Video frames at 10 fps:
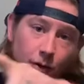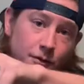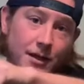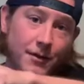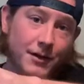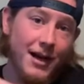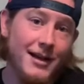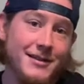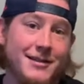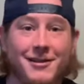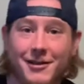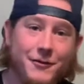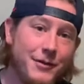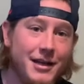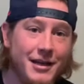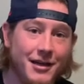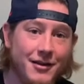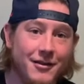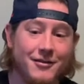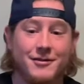What's up guys, Collector B
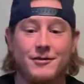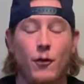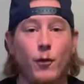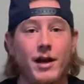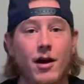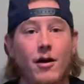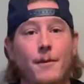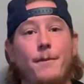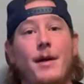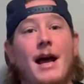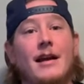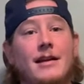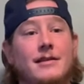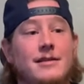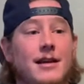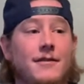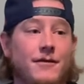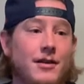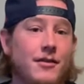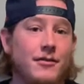here. So we are back, second
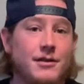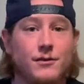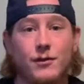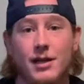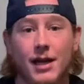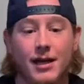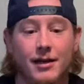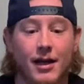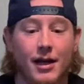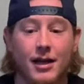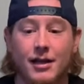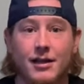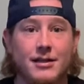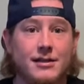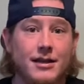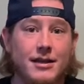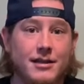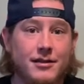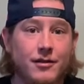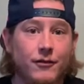video this weekend. This
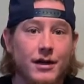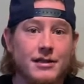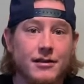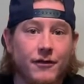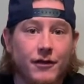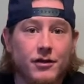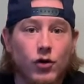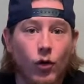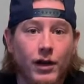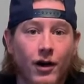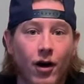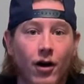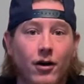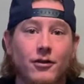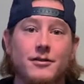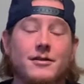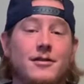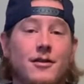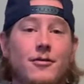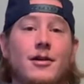is the rest of the toy haul.
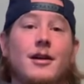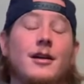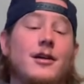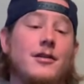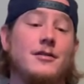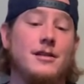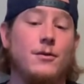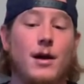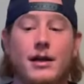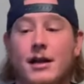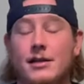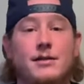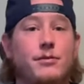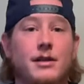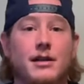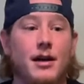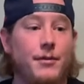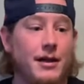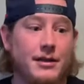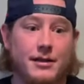So you can see why I kind of split it up.
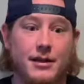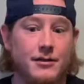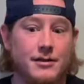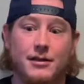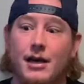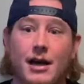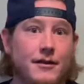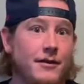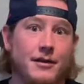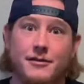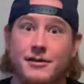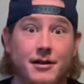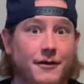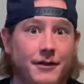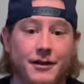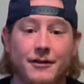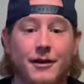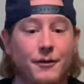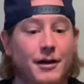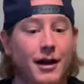I, there's a lot of other stuff here
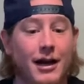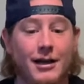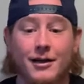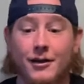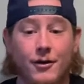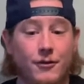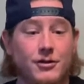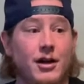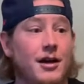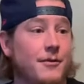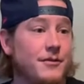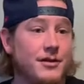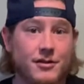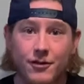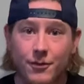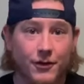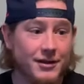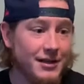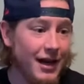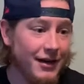that we got, which I am super
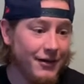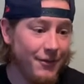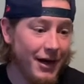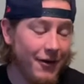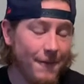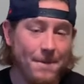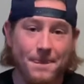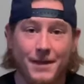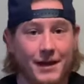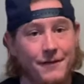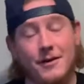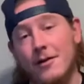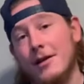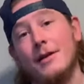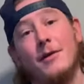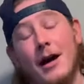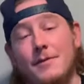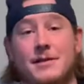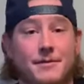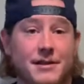excited about. If you don't like
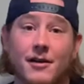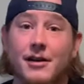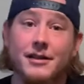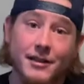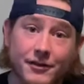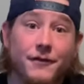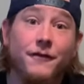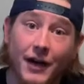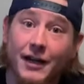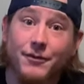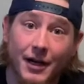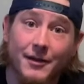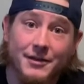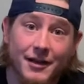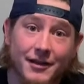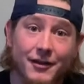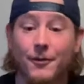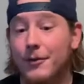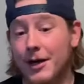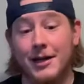Pops, I'm sorry, there's five Pops on here.
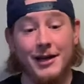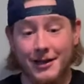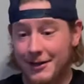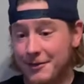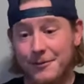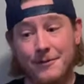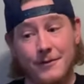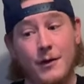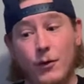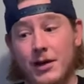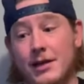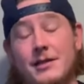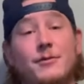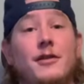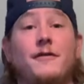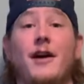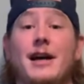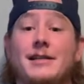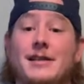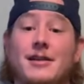But we got some good
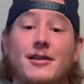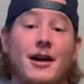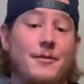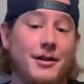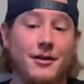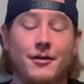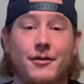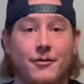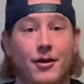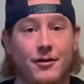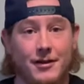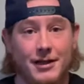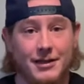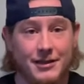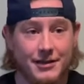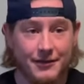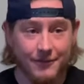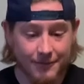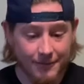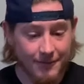finds here. I'm gonna go through all this.
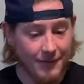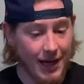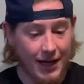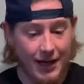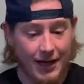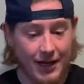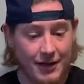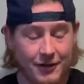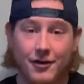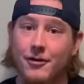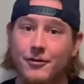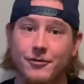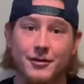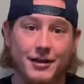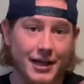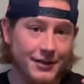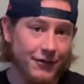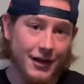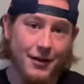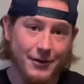And you know, thanks for
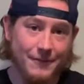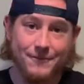coming.